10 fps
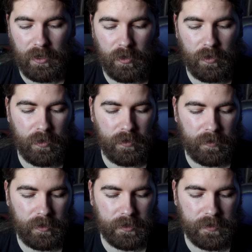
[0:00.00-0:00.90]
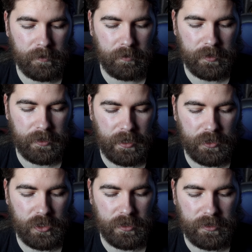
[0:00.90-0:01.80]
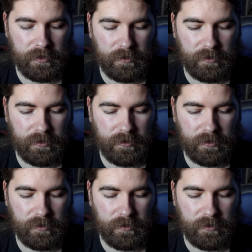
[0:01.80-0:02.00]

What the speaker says: or I can simply actually